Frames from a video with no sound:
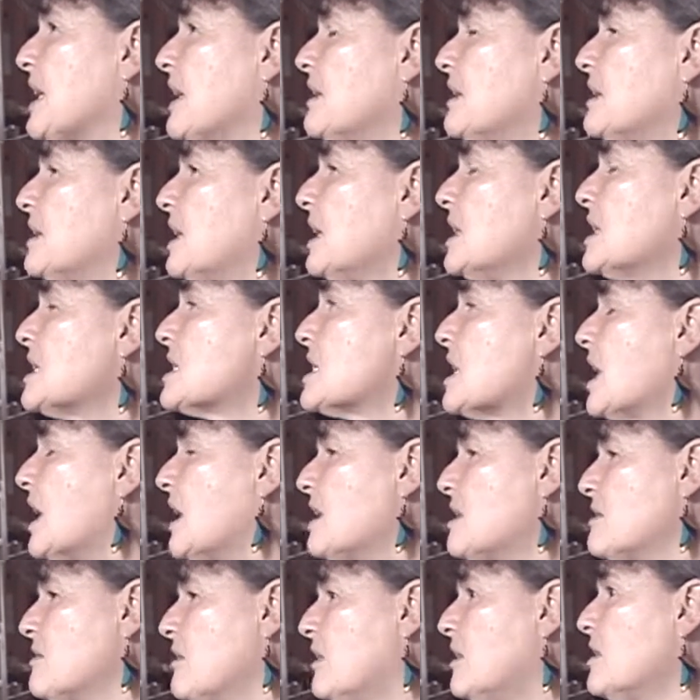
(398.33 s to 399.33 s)
I think
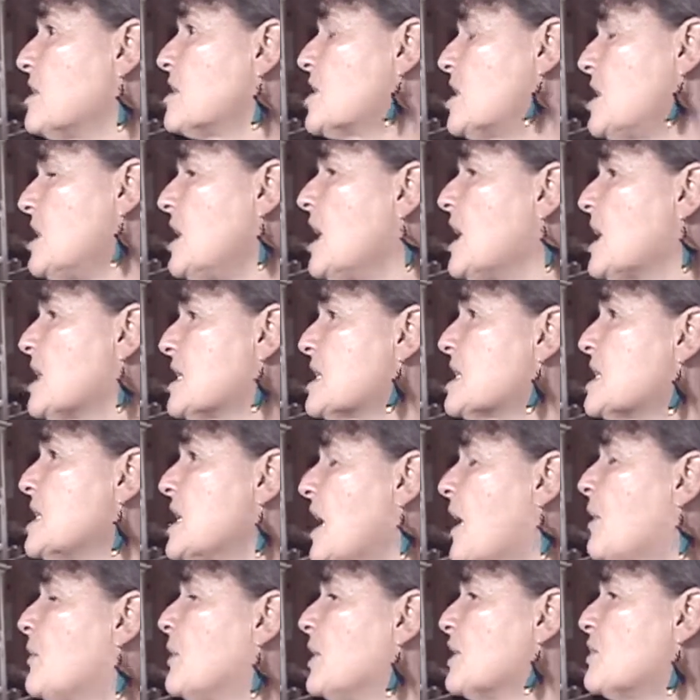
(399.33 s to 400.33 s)
technology has
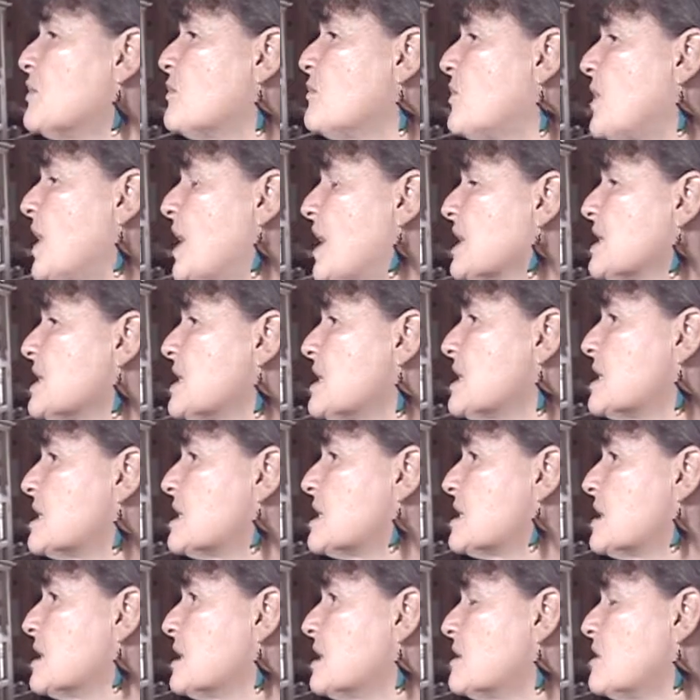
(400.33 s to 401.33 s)
now
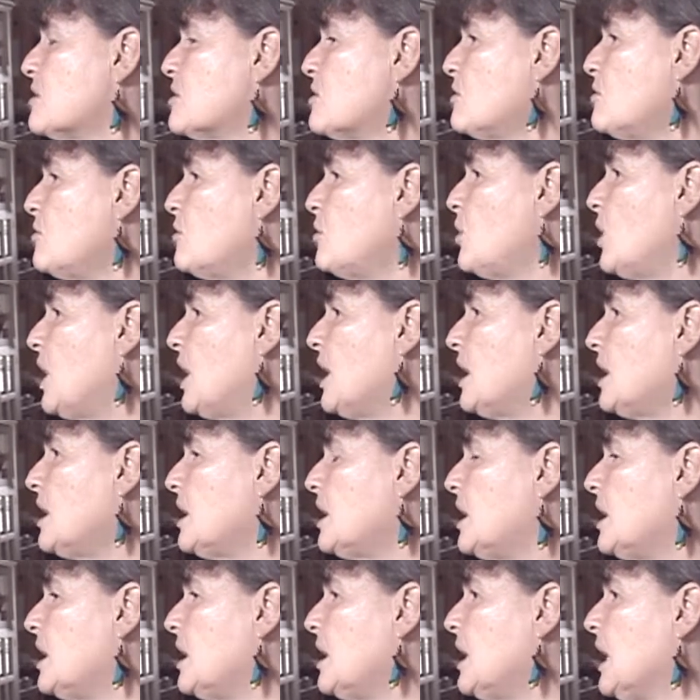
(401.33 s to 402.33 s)
advanced to
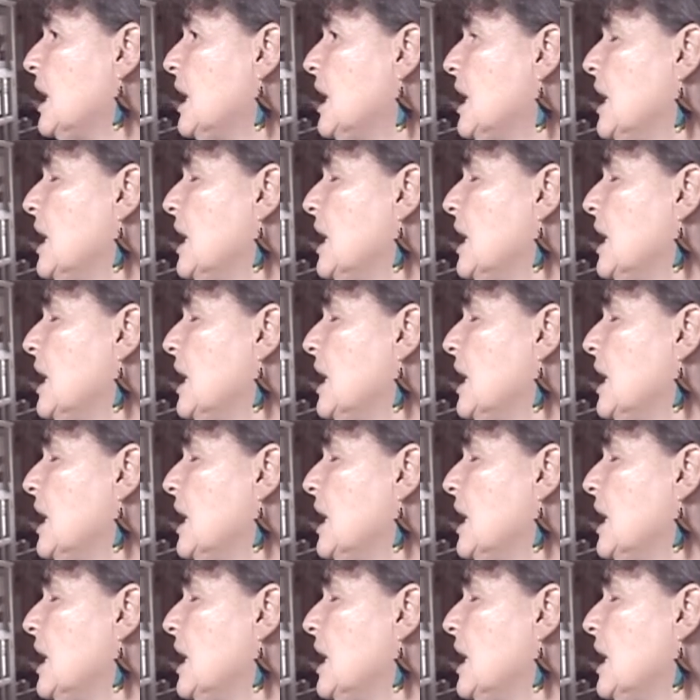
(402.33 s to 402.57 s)
a